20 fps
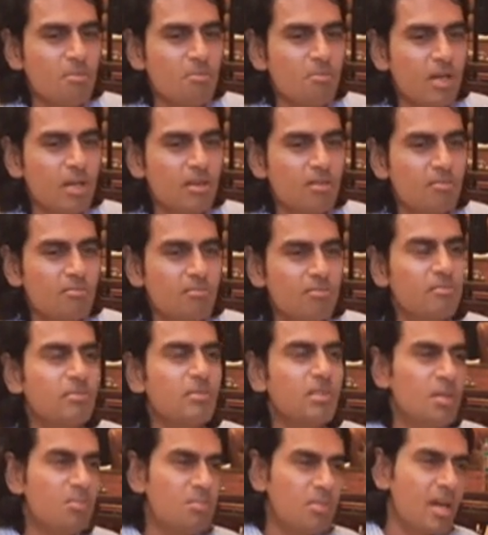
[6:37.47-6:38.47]
But
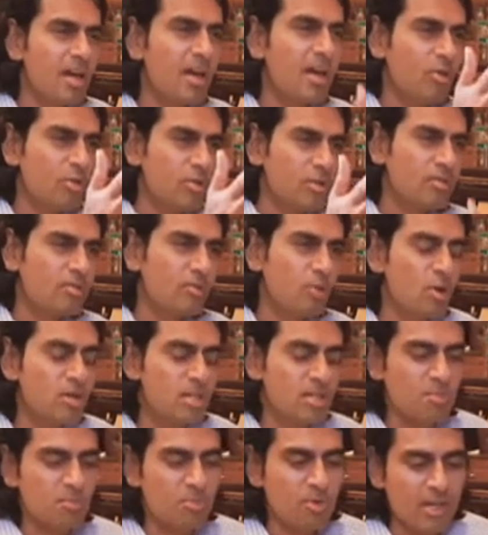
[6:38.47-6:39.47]
keep the eye on the
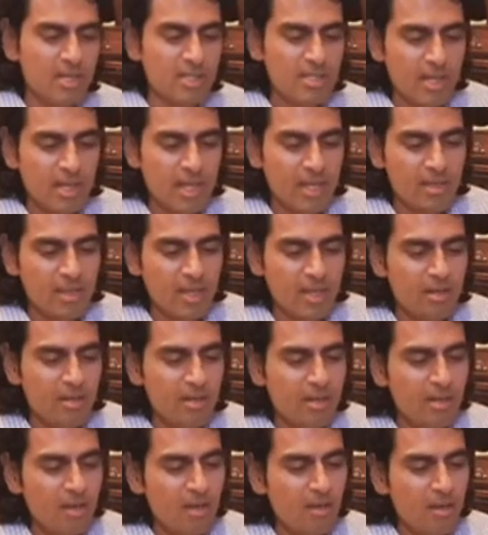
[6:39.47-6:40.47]
long term price. I get
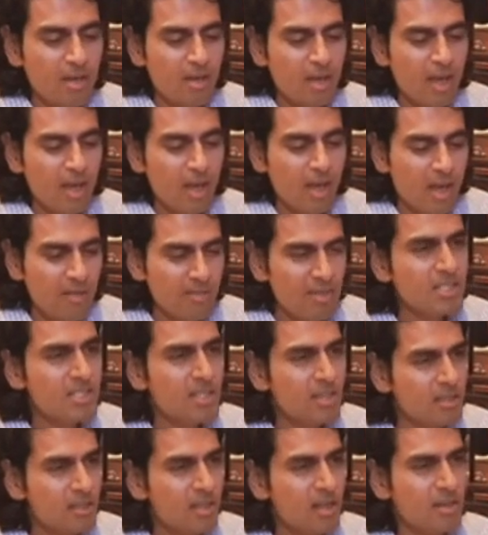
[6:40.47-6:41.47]
that. Having
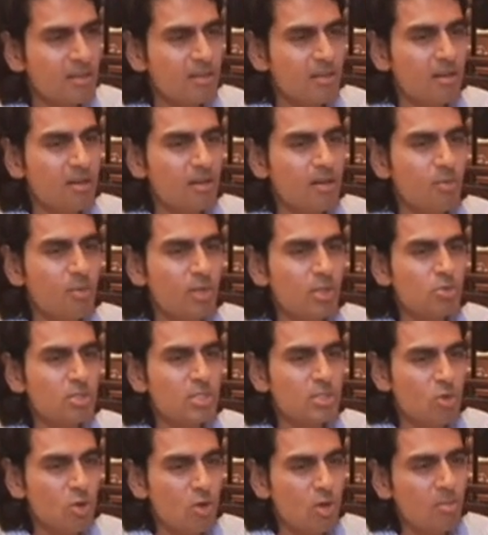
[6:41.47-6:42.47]
said that, uh, when you
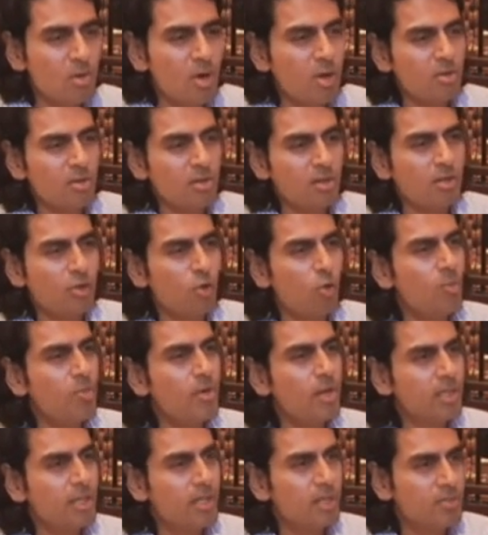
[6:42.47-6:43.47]
talk about a low
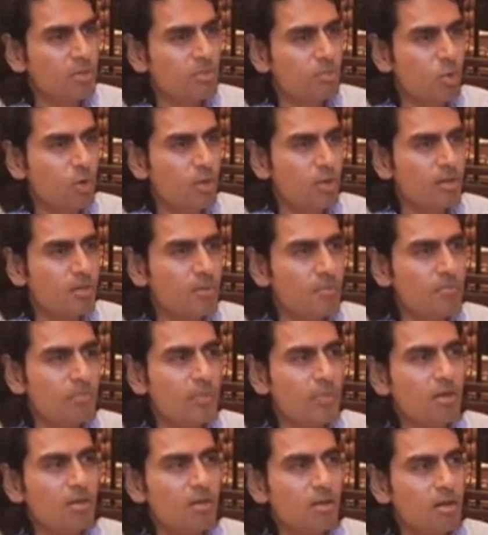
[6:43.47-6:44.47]
break even point,
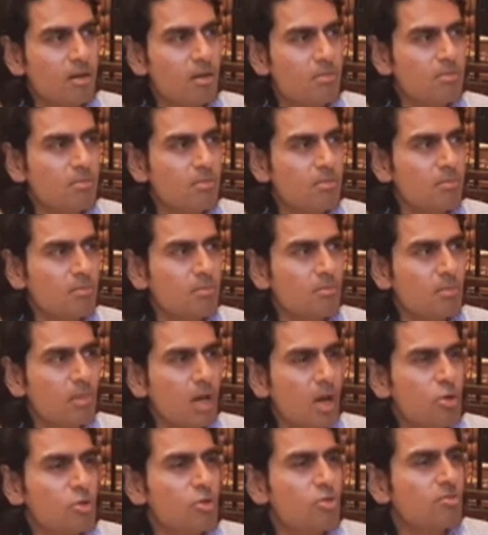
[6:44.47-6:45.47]
um,
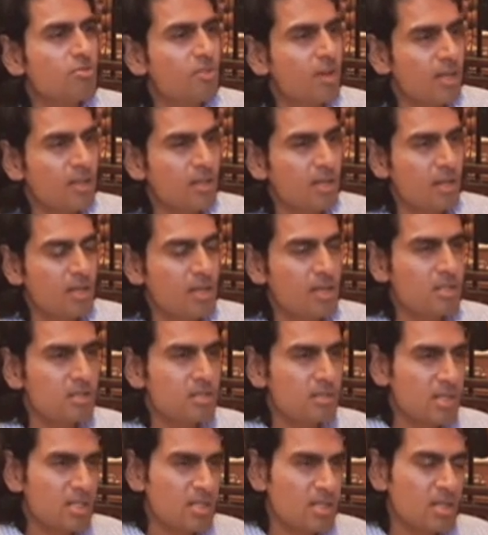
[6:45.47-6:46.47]
how do you define that? Is,
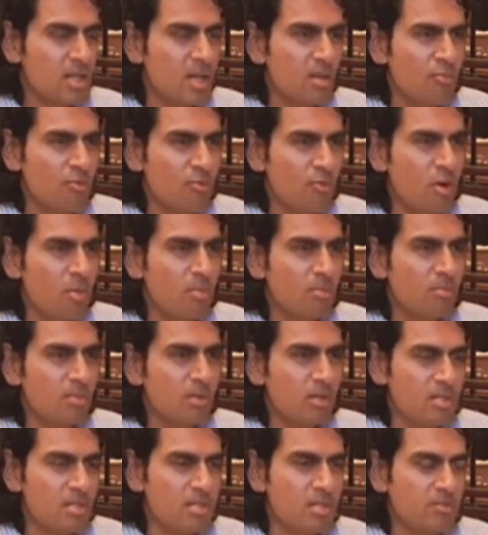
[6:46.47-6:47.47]
does it come from
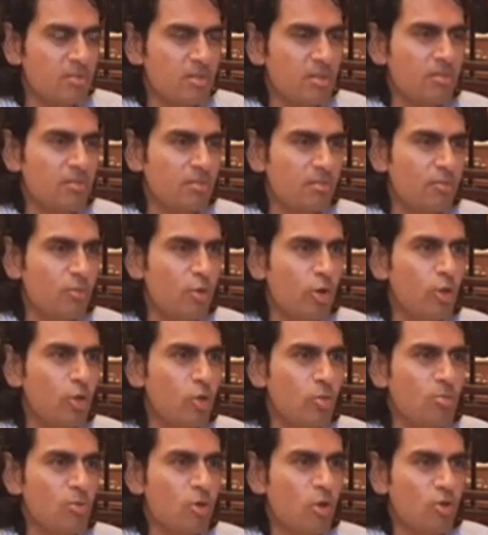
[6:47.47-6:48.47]
conservative
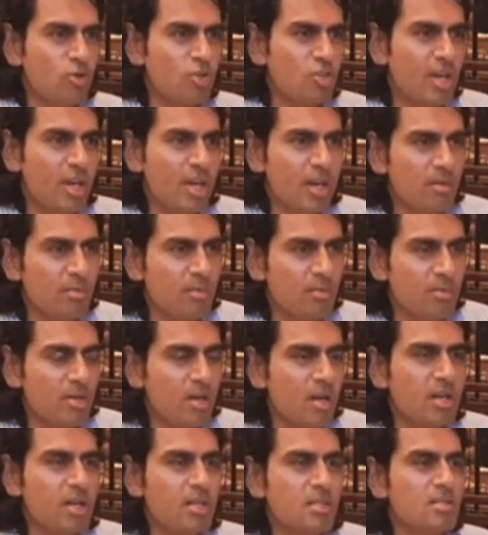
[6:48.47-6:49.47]
volume or share
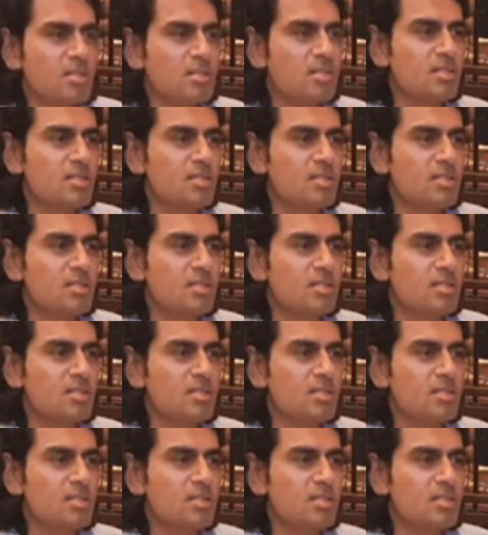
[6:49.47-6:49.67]
targets?